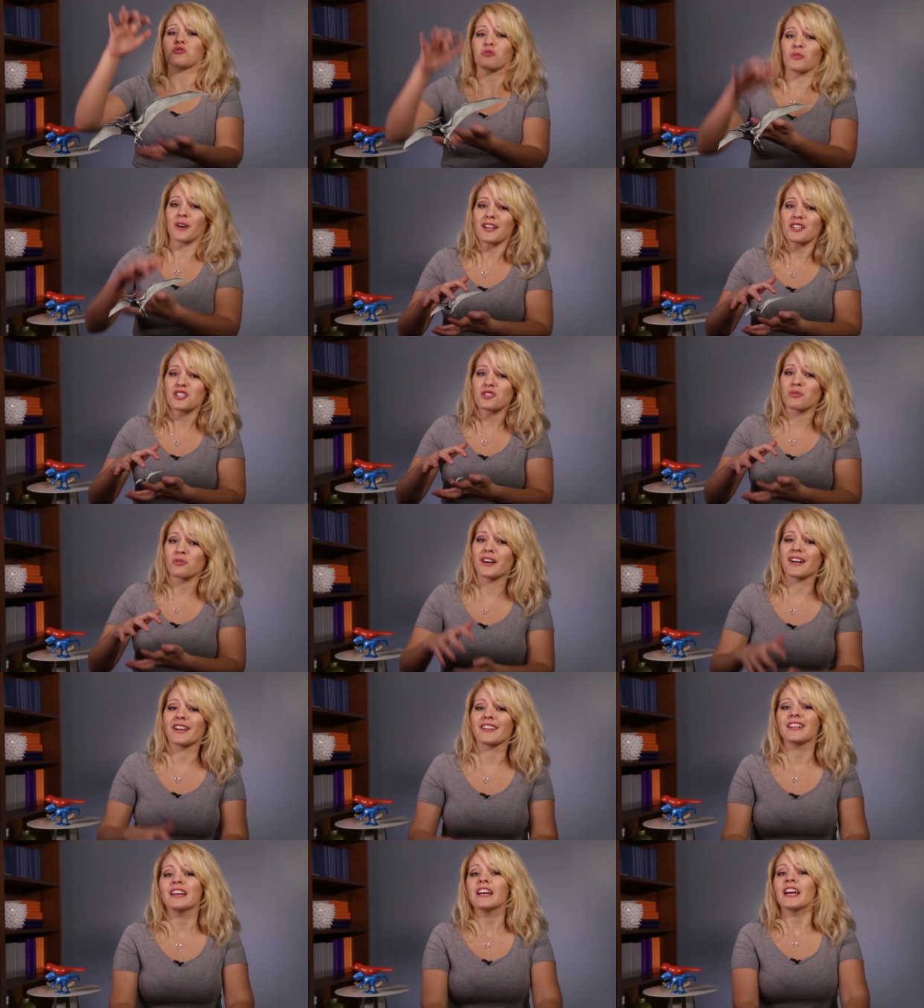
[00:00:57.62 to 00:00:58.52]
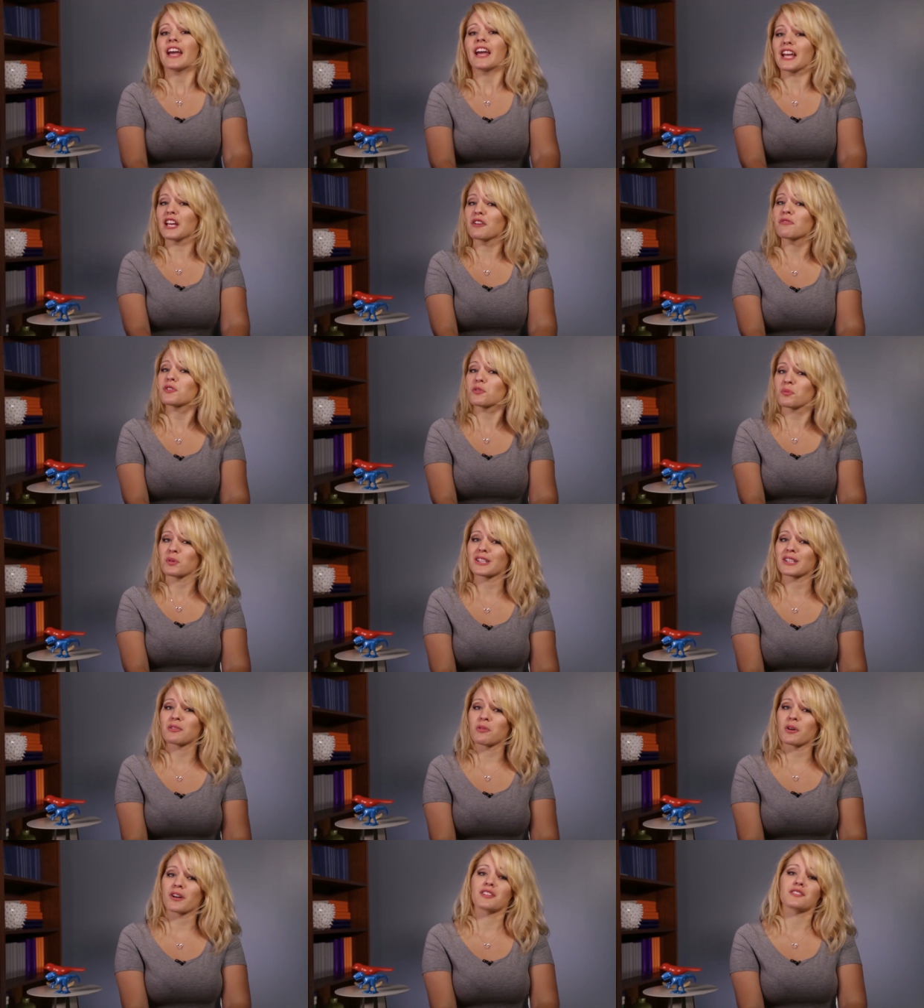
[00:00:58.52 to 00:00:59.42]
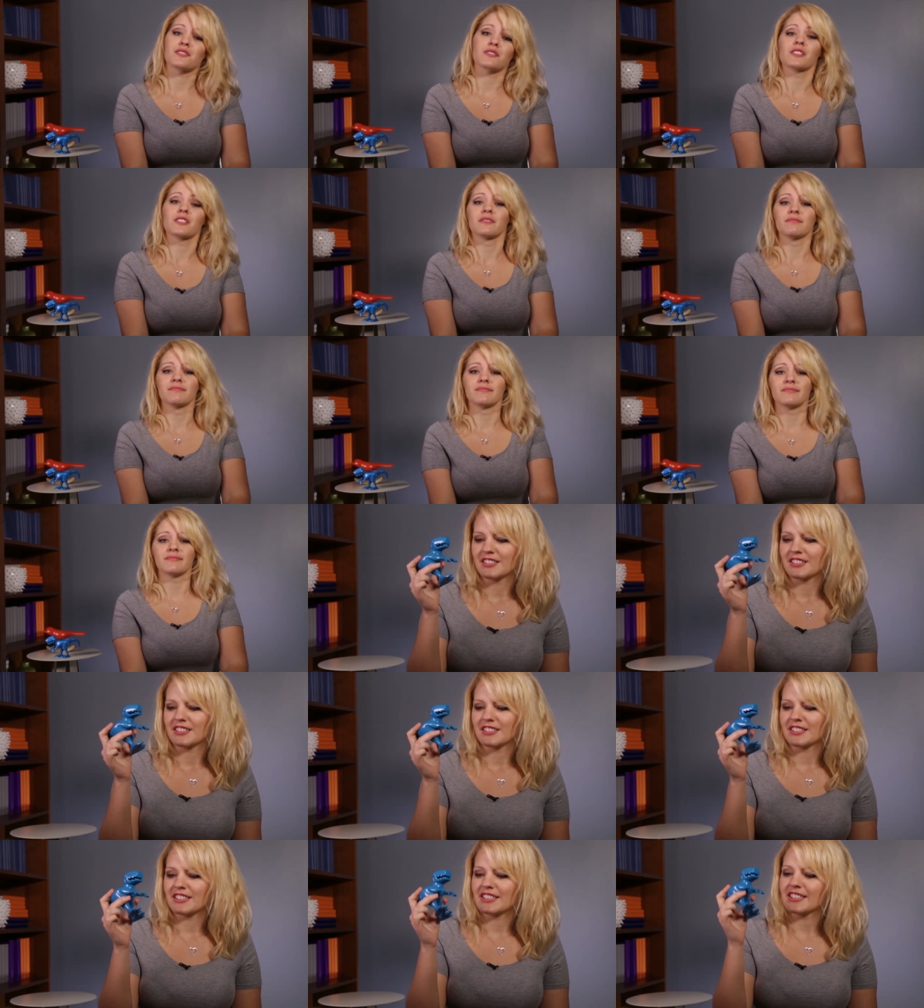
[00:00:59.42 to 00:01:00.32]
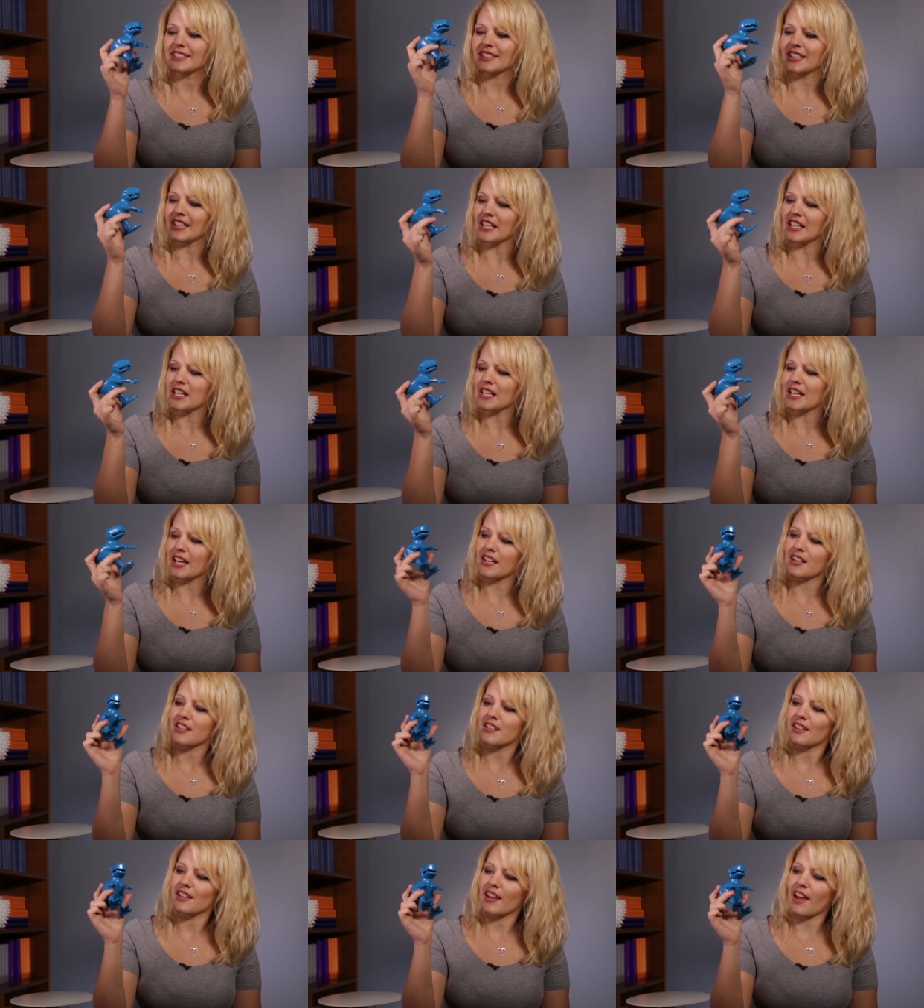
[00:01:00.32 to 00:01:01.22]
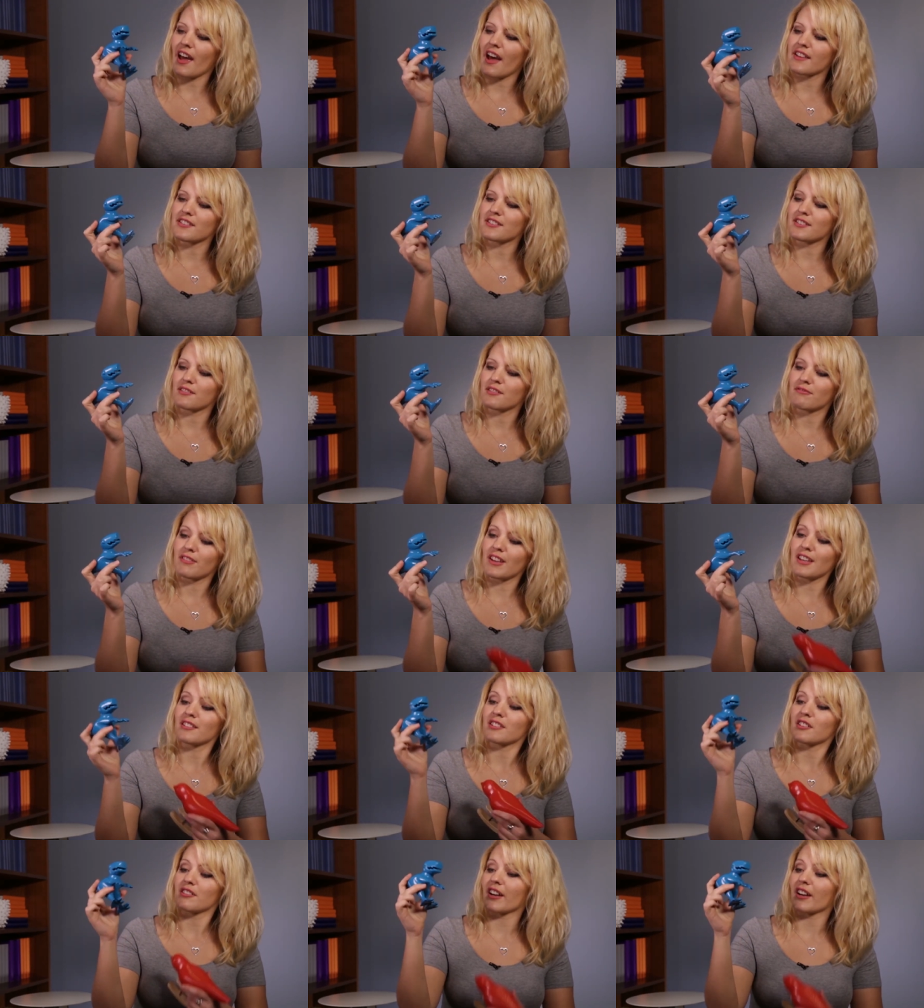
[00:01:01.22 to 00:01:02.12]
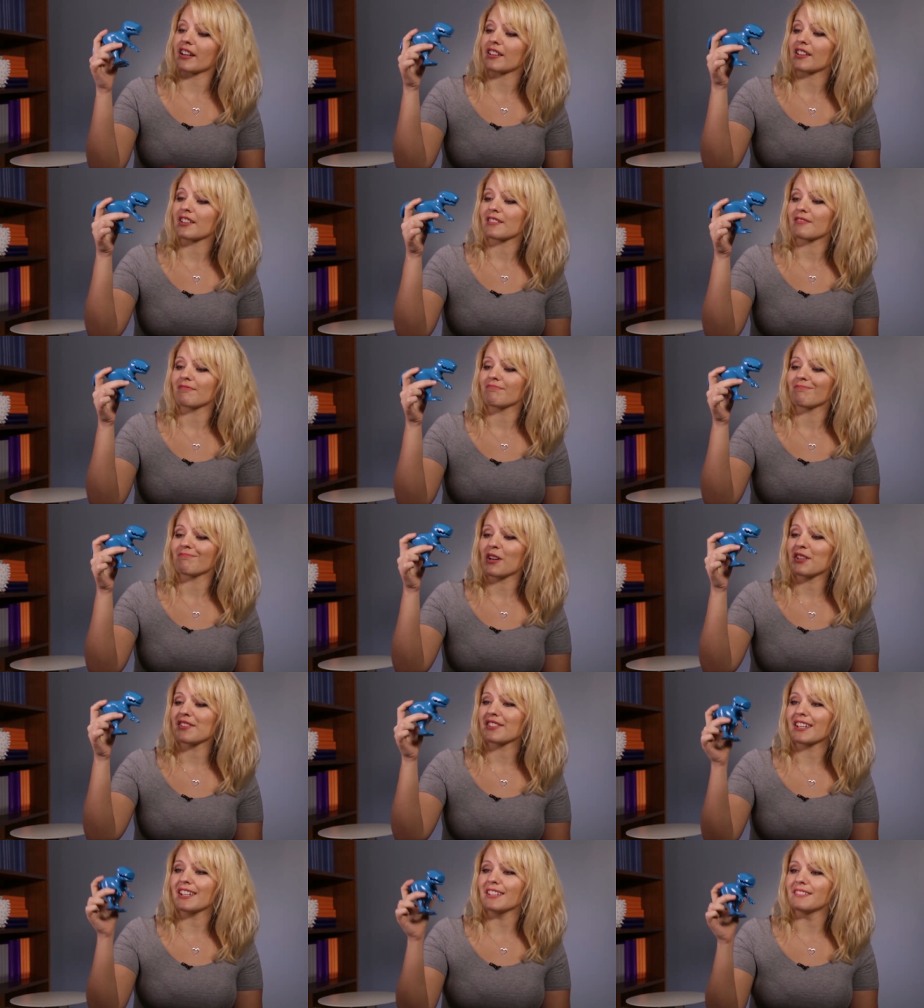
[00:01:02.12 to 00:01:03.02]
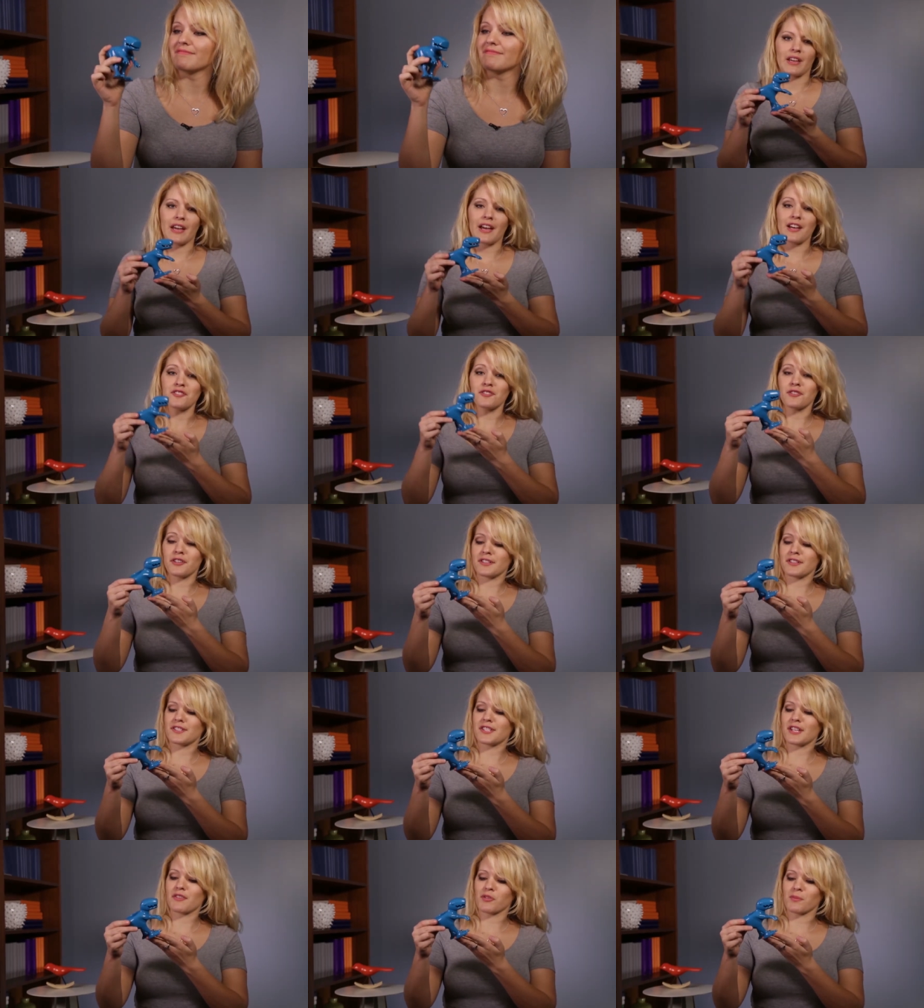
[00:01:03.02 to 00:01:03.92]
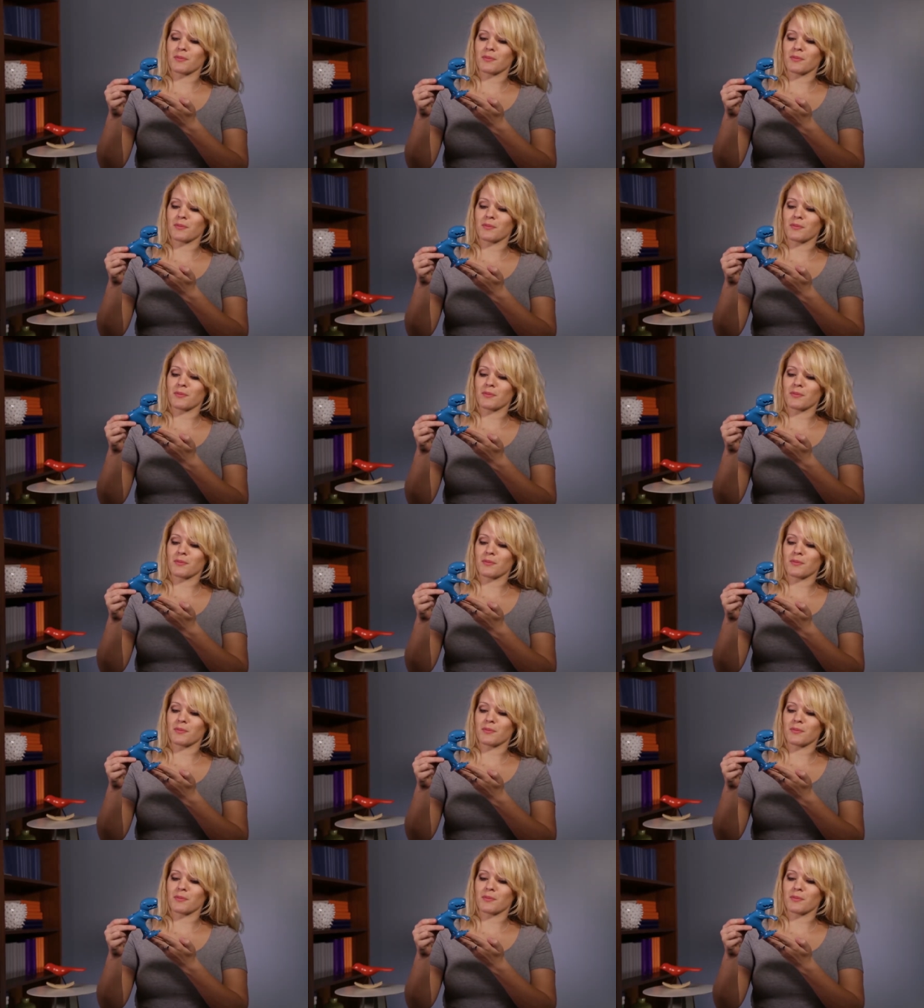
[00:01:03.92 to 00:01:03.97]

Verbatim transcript: crush one if you really wanted to. This guy actually has the feet correct. Well done. As you can see